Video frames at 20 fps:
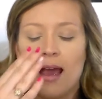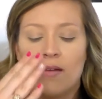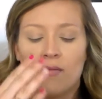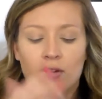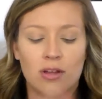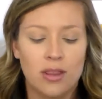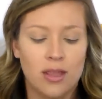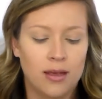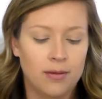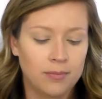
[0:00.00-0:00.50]

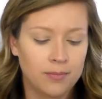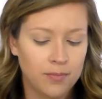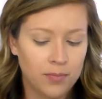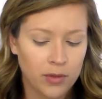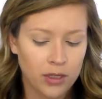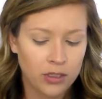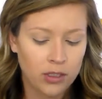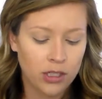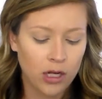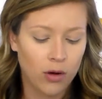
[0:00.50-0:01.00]
everything.
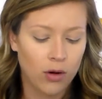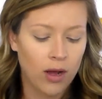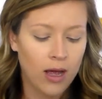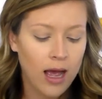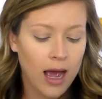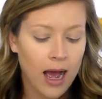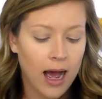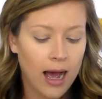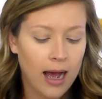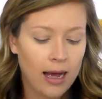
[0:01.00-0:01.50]
So
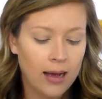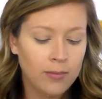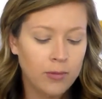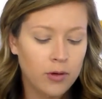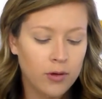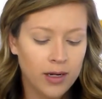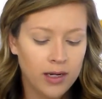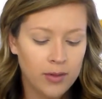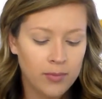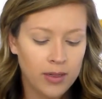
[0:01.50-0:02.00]
I'm
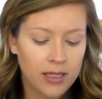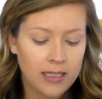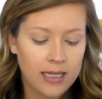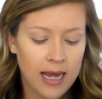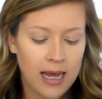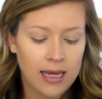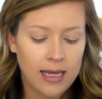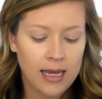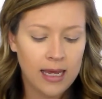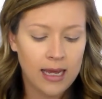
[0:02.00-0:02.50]
going to be
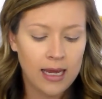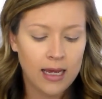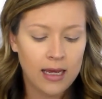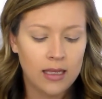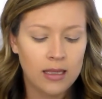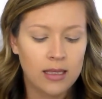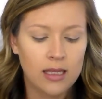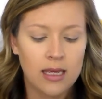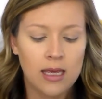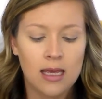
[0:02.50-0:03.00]
taking
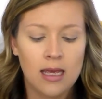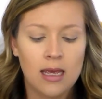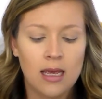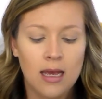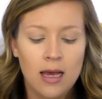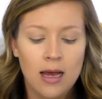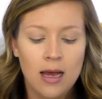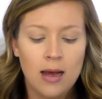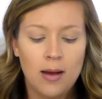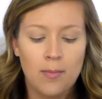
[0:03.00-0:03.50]

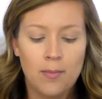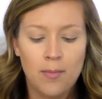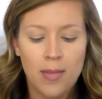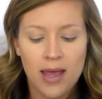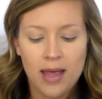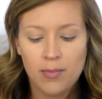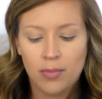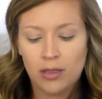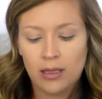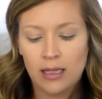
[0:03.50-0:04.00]
the
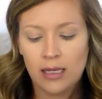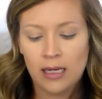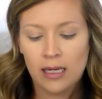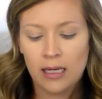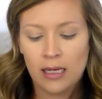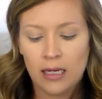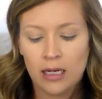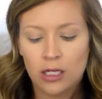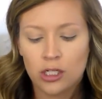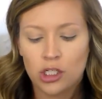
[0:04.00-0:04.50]

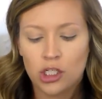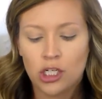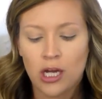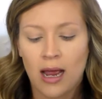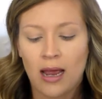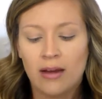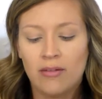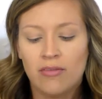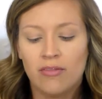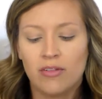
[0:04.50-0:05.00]
Maybelline
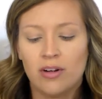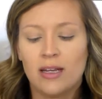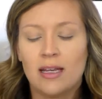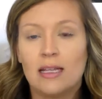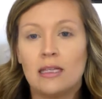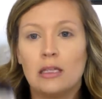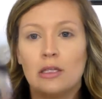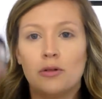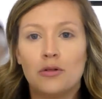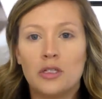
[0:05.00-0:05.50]
Shine
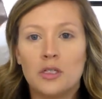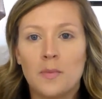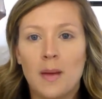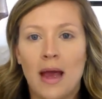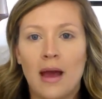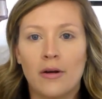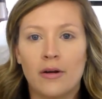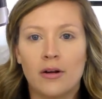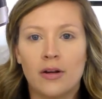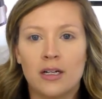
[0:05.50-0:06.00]
Free Loose
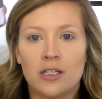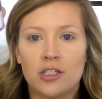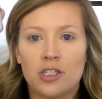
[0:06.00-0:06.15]
Powder.